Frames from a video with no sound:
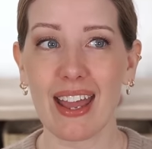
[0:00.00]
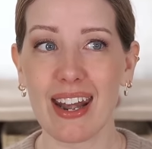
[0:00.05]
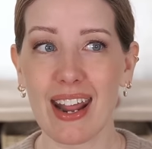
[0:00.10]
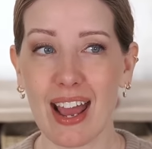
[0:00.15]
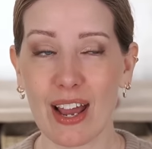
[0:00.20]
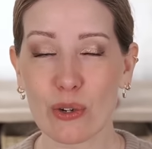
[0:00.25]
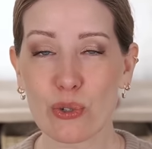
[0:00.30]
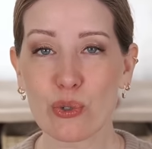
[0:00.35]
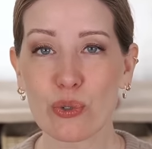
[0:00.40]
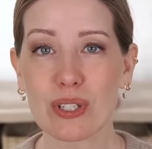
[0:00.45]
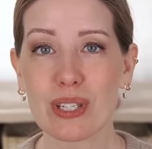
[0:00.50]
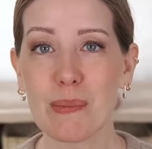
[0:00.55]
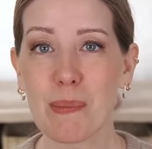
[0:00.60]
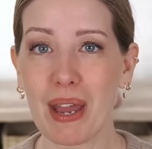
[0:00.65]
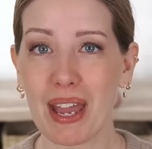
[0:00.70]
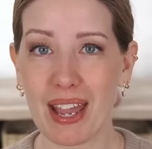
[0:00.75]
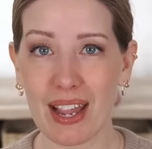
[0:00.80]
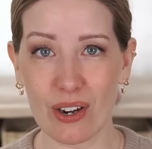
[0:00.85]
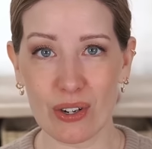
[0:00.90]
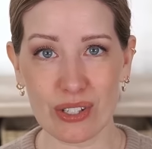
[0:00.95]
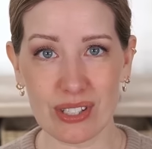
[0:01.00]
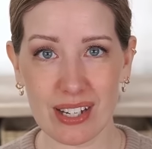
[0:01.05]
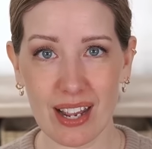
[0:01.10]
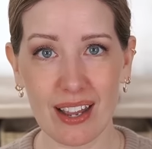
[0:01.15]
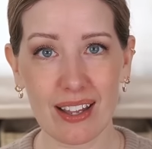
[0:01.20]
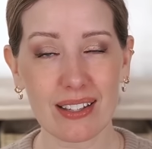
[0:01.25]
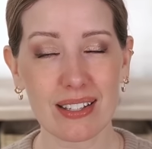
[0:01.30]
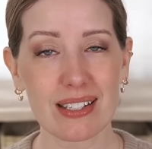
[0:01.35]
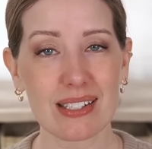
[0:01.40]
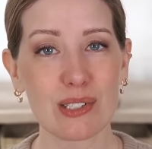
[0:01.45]
And actually my
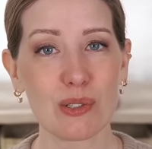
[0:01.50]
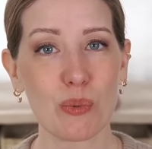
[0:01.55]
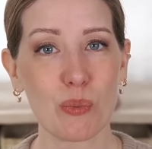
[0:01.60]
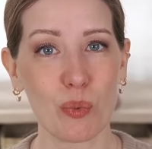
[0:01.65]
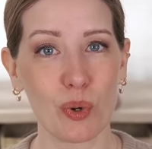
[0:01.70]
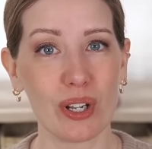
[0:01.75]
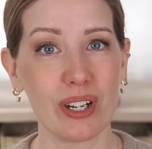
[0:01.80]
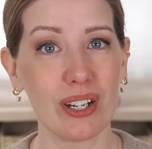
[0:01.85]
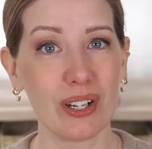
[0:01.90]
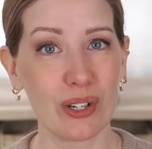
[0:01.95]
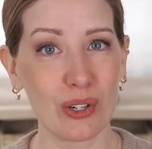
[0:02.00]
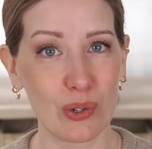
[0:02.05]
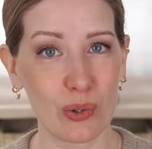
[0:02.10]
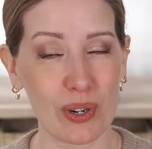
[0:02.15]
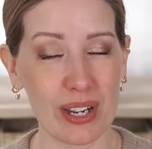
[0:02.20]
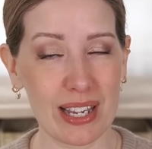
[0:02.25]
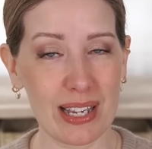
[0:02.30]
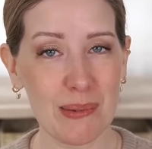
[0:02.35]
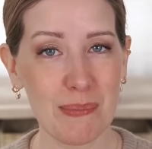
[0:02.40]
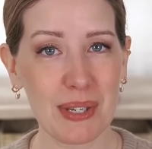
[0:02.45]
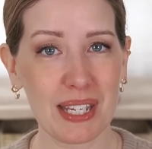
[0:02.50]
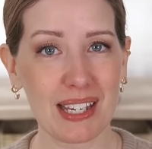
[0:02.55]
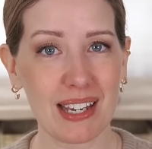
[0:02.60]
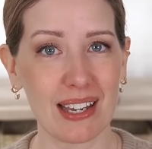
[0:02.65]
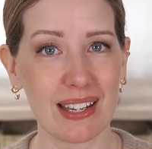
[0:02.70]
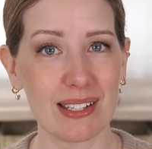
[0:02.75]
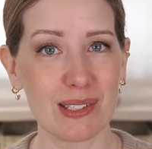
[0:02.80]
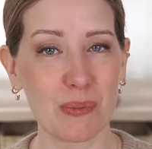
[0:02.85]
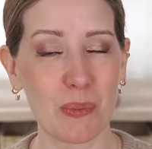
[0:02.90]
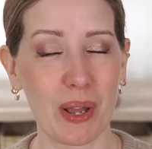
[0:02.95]
hairstylist would agree,
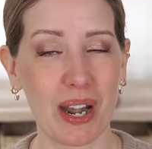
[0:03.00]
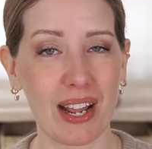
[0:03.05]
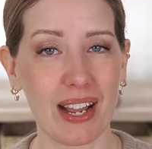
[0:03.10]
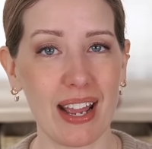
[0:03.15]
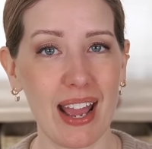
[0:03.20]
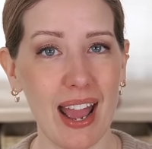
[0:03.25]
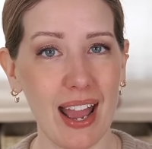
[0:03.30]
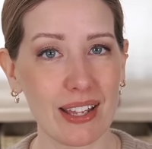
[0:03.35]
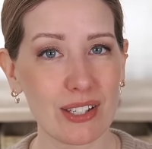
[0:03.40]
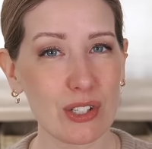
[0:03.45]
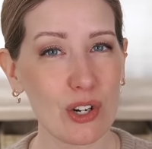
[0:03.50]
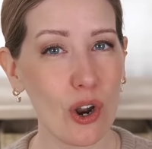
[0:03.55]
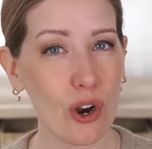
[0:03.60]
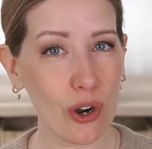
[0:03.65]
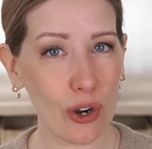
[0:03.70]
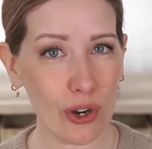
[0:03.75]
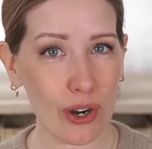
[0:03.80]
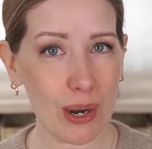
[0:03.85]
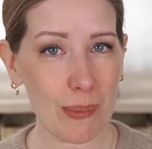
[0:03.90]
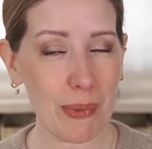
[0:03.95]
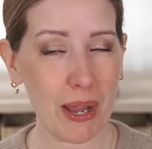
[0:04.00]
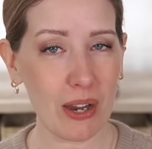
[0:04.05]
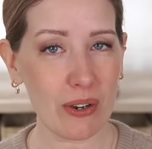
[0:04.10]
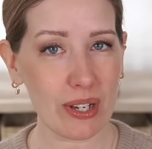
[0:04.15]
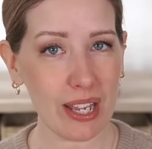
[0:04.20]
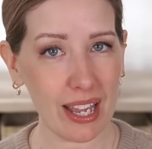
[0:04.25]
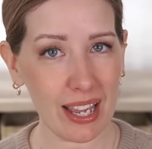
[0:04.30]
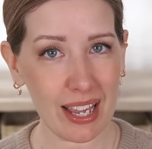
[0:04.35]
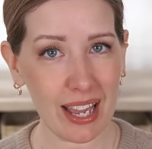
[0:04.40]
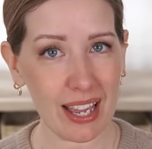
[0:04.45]
because when I asked her
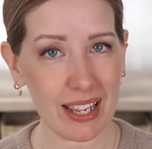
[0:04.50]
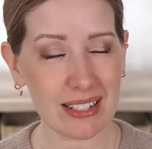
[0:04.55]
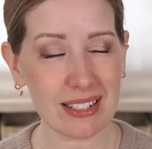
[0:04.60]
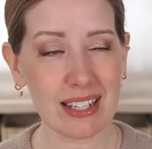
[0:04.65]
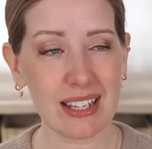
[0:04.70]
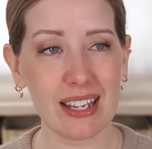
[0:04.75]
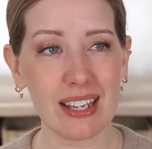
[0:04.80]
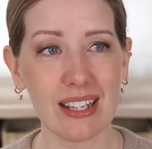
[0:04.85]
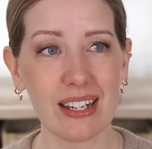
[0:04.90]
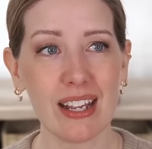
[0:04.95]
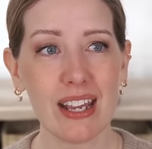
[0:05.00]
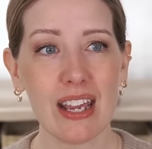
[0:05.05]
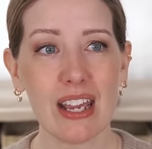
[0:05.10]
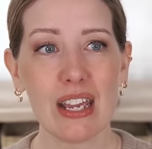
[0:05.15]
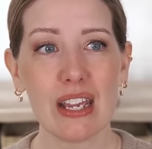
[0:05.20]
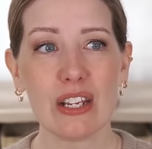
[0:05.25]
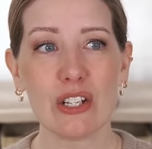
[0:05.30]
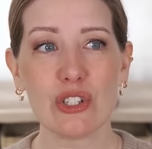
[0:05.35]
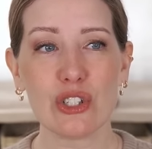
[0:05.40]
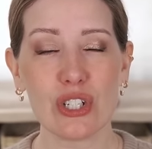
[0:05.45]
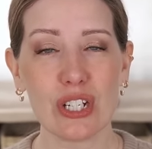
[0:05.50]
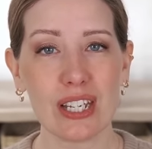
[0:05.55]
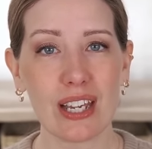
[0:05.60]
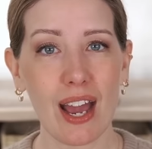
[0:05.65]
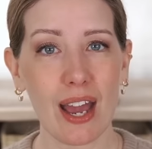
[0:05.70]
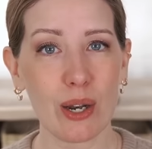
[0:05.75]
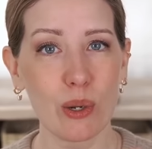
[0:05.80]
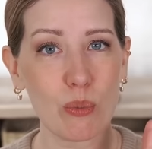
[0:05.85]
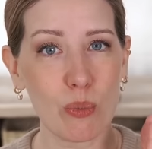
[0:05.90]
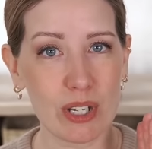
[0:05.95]
about K18, she
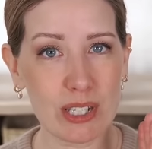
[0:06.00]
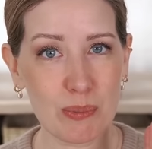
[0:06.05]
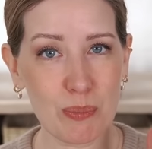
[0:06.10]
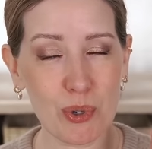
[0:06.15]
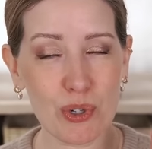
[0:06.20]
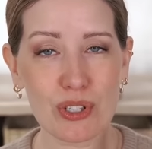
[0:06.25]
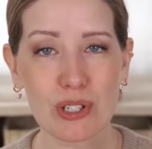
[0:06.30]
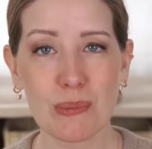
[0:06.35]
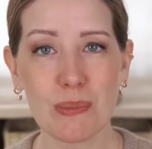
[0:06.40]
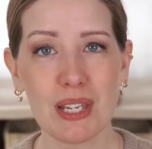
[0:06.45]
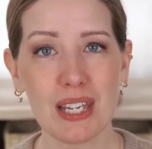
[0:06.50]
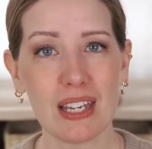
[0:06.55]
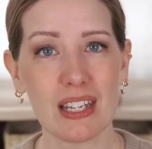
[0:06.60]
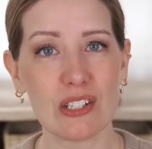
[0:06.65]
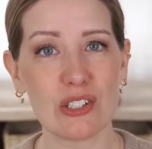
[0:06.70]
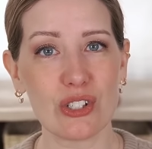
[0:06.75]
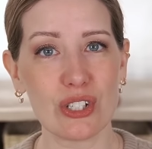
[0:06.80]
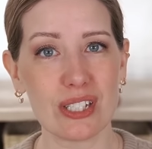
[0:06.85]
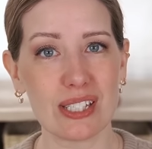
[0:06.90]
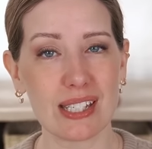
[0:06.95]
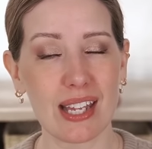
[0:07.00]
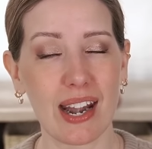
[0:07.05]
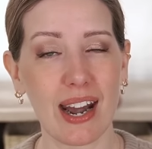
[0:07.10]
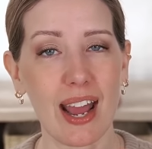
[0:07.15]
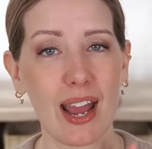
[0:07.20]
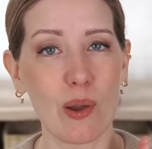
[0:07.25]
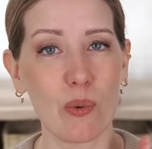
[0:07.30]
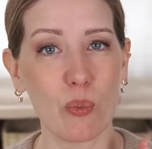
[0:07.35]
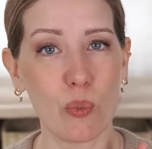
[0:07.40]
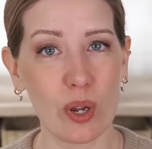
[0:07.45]
kind of whispered to me and she said,
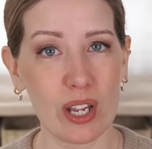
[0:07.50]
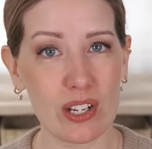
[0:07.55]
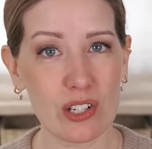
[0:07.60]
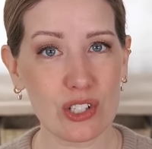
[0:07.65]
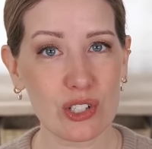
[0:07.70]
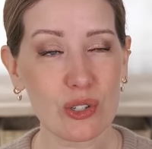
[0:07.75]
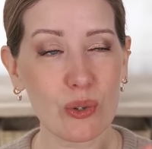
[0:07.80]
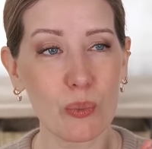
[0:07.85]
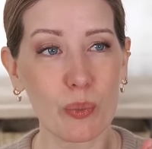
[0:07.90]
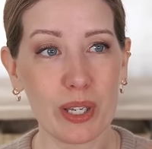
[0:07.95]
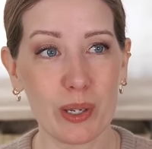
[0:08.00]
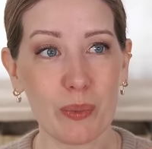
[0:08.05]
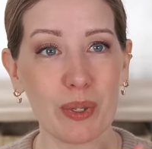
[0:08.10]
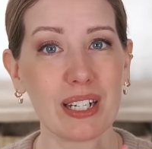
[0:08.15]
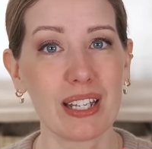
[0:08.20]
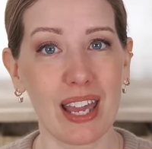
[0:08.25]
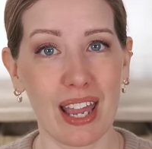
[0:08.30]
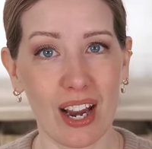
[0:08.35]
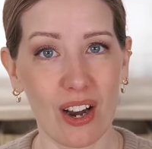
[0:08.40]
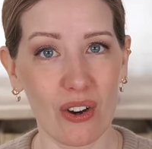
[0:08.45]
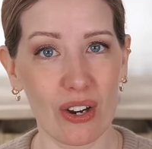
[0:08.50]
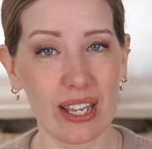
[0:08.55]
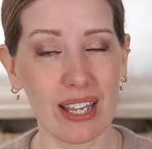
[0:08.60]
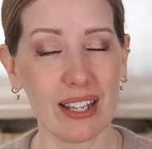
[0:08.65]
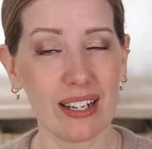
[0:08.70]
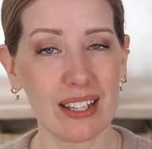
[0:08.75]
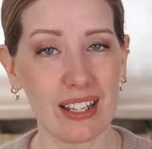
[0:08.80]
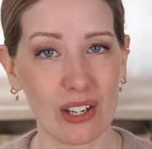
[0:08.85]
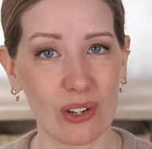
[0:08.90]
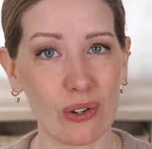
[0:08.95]
I wish we would carry
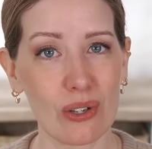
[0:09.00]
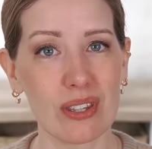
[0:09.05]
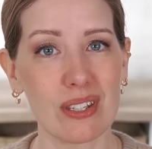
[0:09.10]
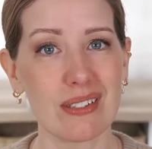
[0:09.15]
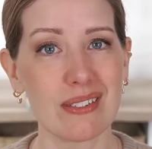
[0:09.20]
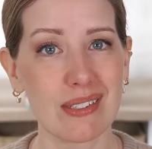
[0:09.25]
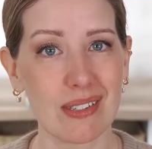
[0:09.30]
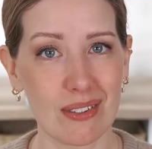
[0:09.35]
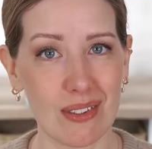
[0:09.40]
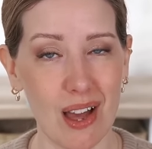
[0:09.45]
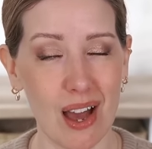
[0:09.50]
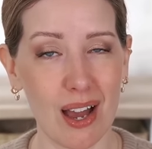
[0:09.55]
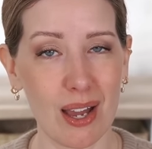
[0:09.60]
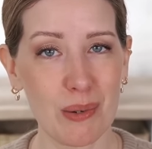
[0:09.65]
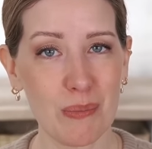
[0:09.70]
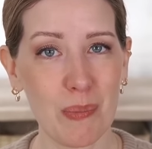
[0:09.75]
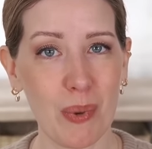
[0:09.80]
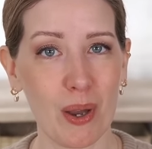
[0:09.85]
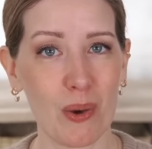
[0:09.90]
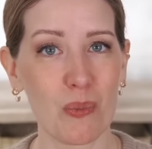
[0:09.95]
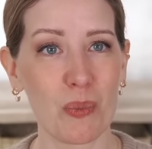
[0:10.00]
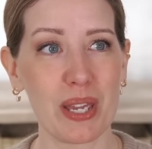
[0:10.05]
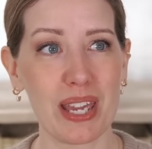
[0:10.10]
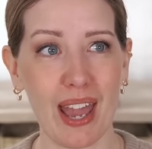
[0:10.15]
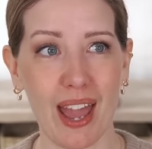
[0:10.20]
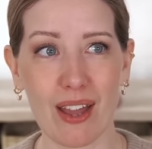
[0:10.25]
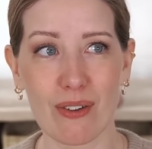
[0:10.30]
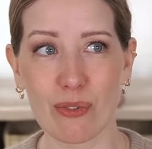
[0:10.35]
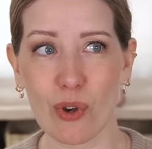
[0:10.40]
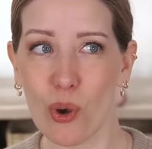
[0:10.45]
it here in the salon, but we
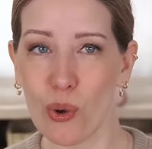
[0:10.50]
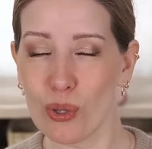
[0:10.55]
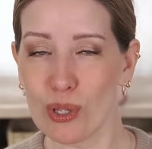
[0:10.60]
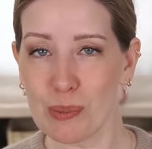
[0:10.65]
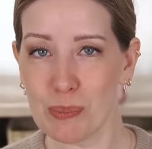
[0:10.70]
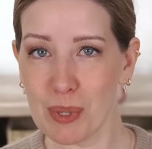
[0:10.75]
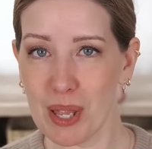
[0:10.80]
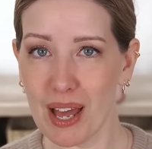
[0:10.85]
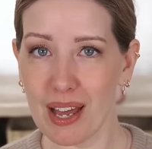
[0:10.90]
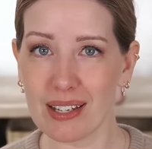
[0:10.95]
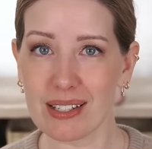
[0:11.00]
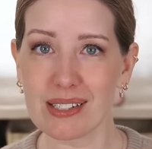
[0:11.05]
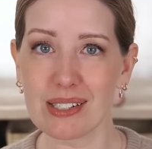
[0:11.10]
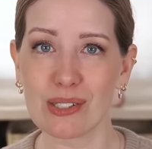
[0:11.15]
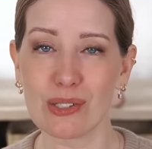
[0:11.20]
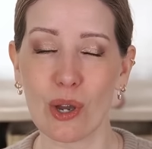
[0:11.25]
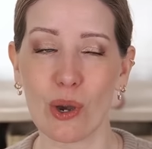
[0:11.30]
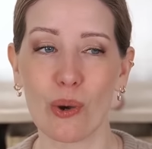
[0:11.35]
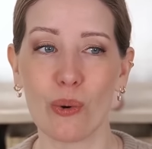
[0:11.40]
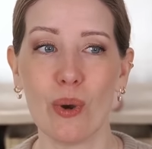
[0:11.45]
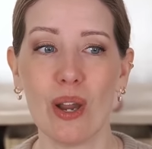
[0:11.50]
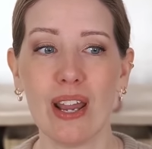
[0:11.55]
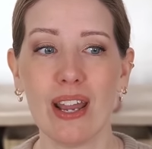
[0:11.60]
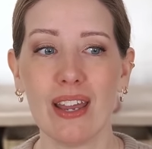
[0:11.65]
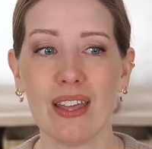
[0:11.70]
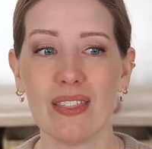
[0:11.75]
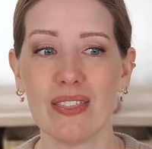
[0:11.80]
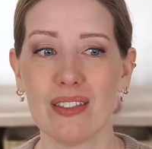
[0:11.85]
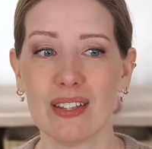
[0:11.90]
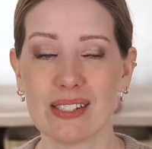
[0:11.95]
have Olaplex, so
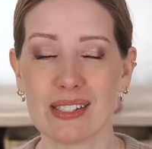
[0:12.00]
the